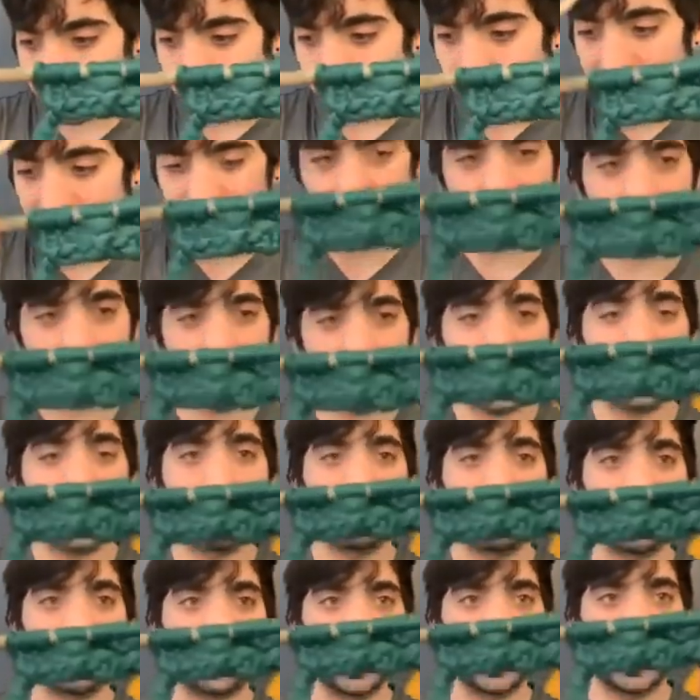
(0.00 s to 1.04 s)
just to help
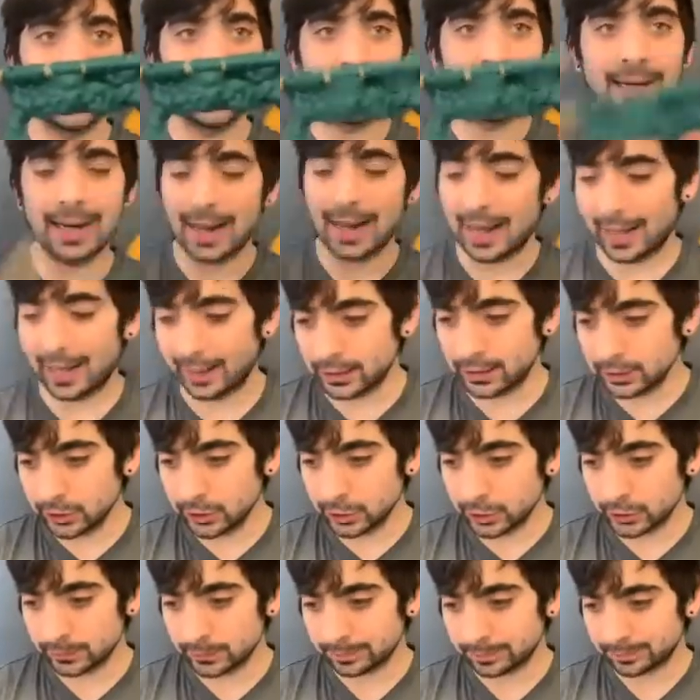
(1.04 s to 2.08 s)
create an
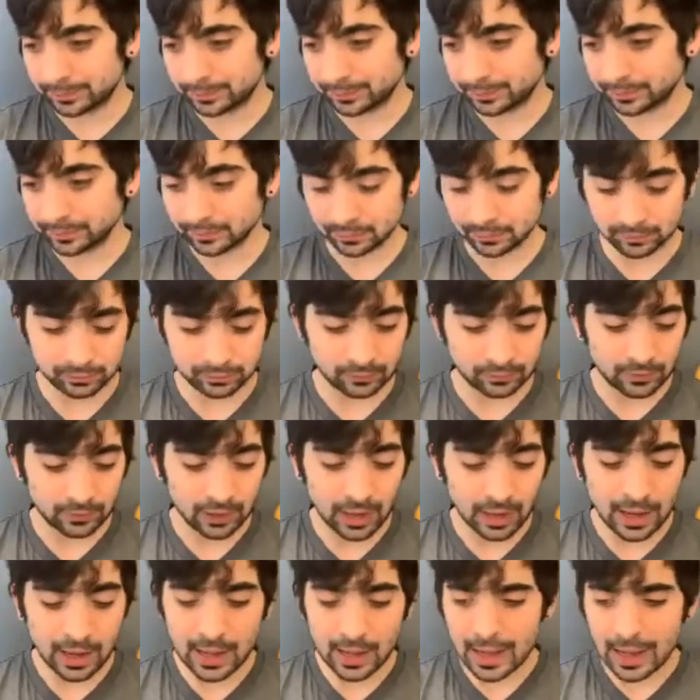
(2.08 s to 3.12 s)
edge.
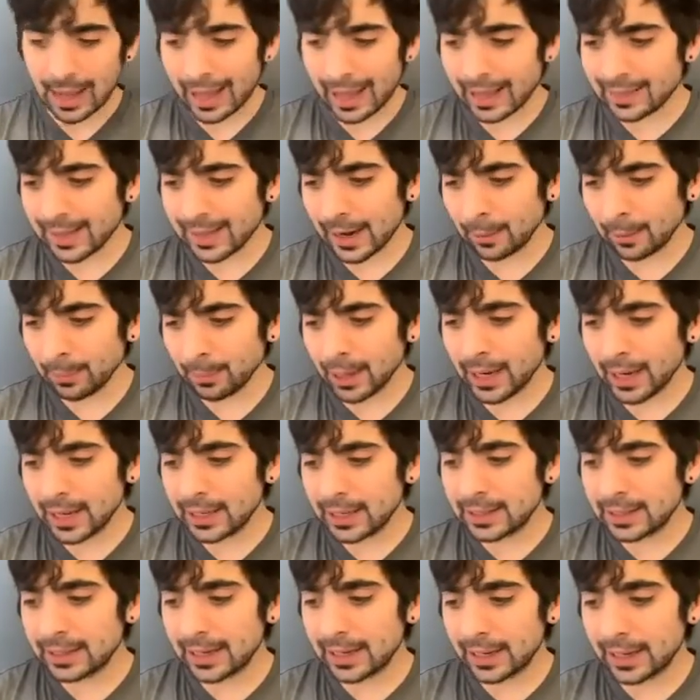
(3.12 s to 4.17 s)
And then I'm gonna
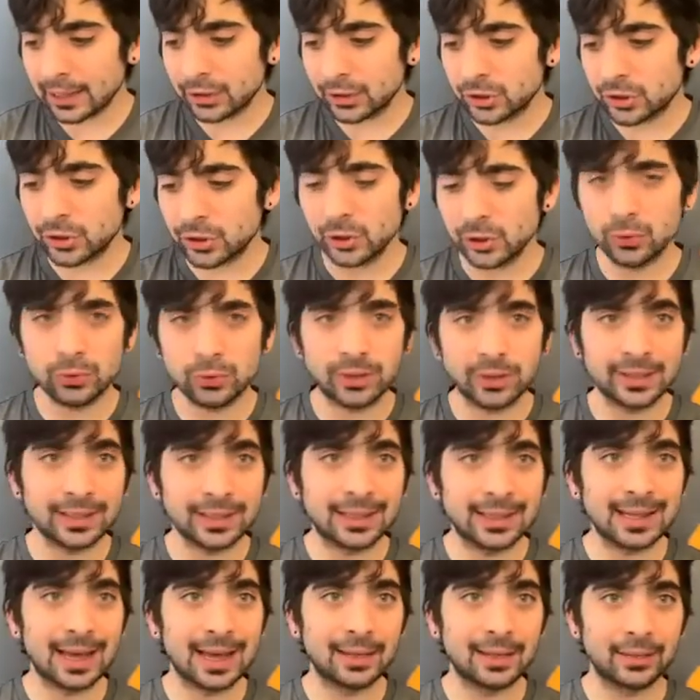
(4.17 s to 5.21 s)
knit two
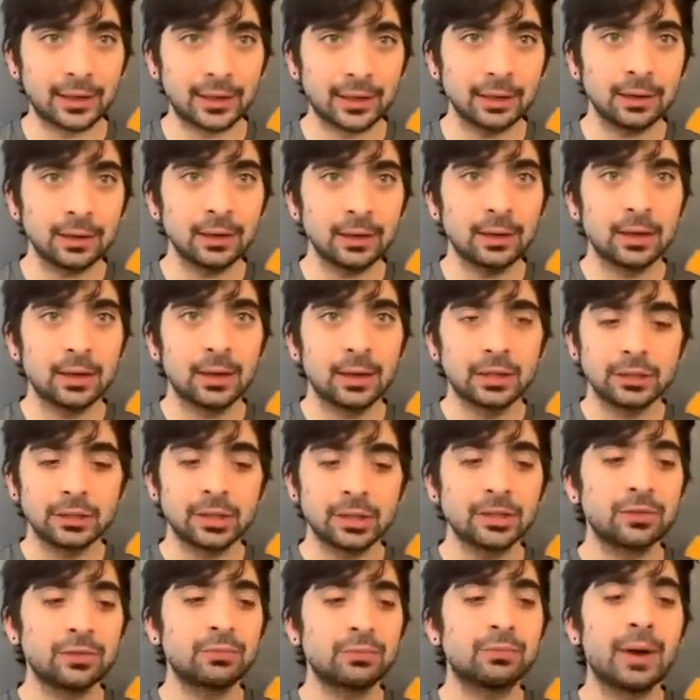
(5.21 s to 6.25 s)
together.
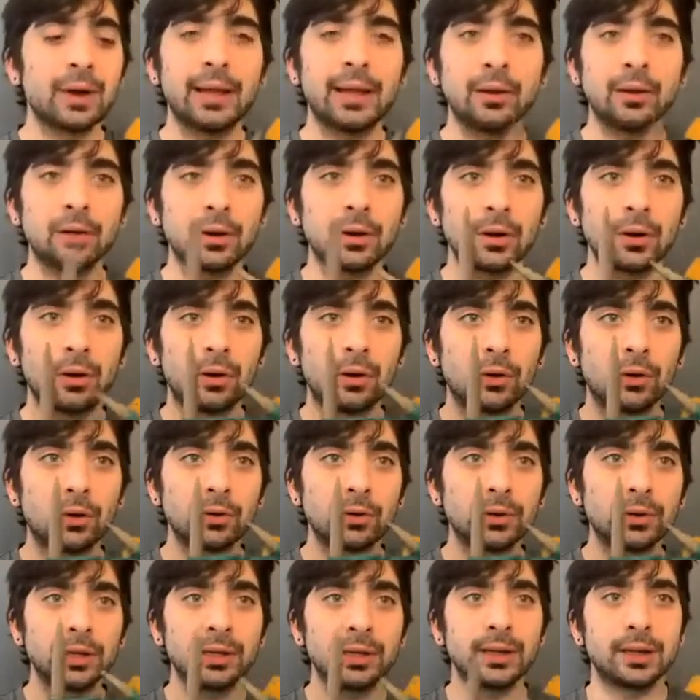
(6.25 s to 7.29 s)
Just regular old
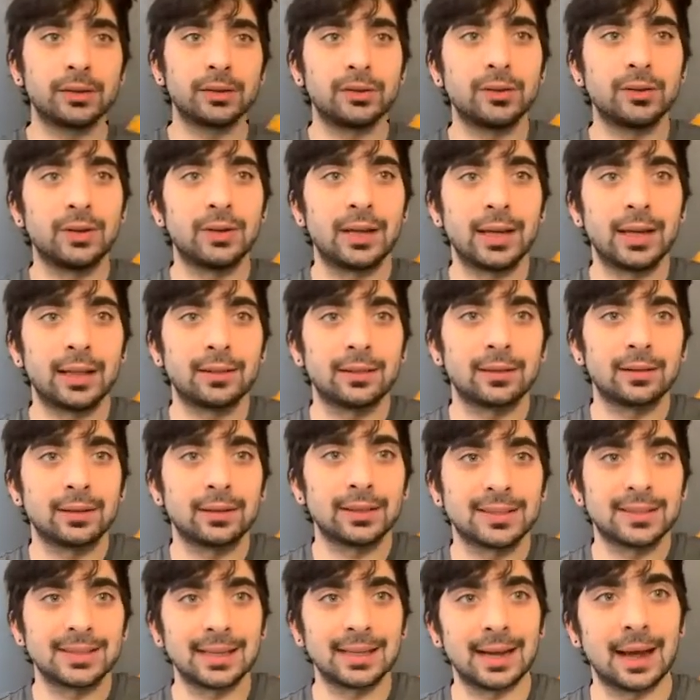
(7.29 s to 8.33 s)
knit two together.
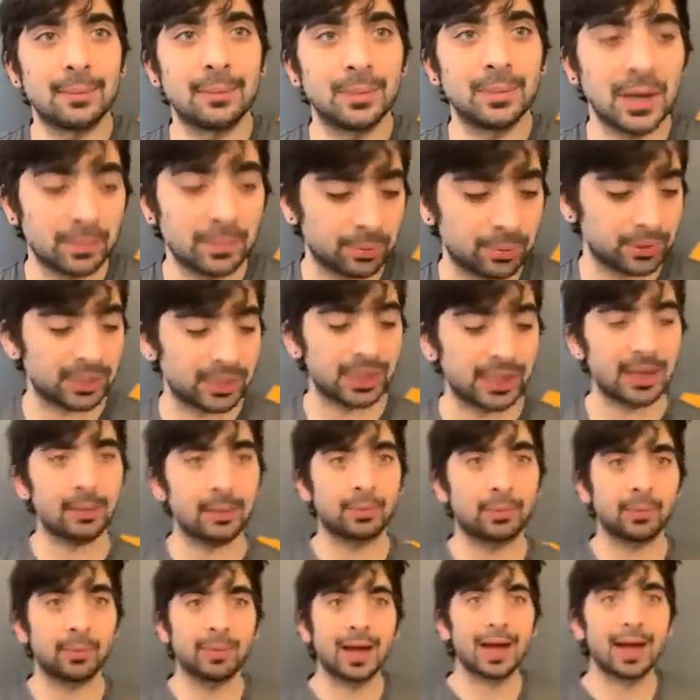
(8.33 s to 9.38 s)
Let's see. I'm going to put the
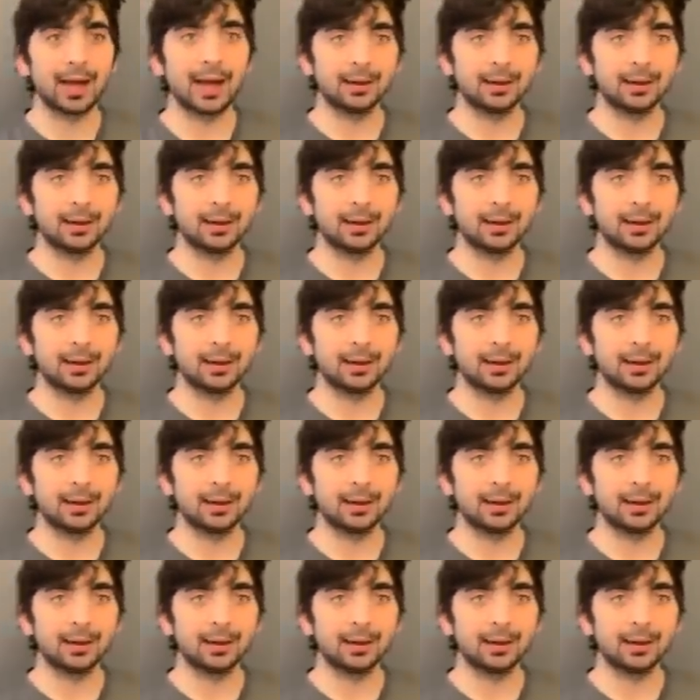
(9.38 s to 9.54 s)
camera behind